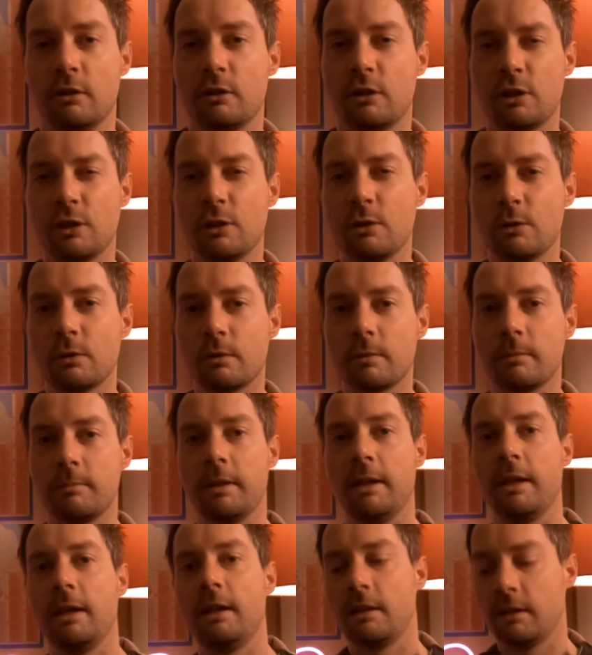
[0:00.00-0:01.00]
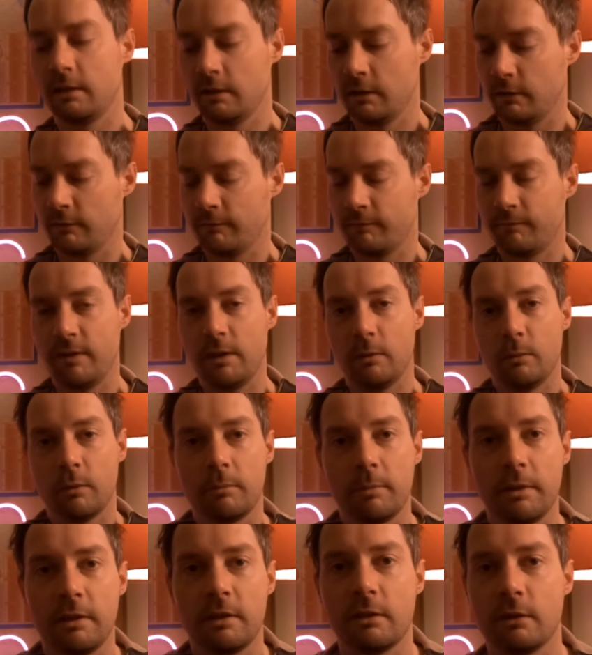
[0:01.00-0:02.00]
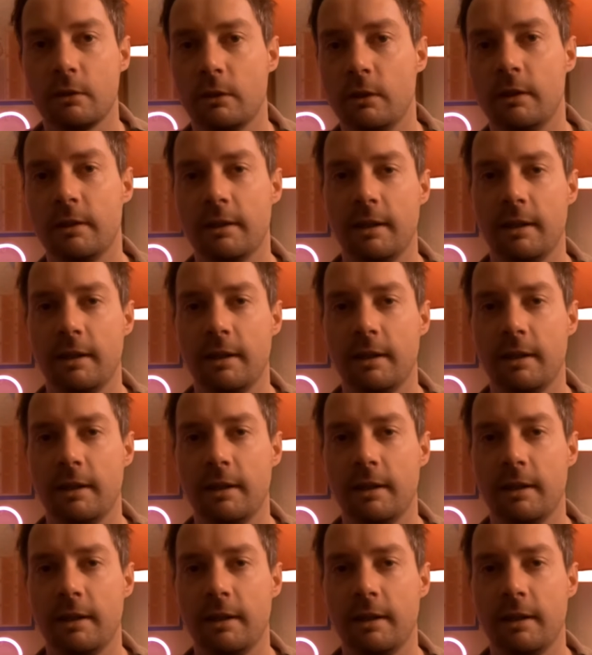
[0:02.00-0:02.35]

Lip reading: toes would be aching, your feet would be sore.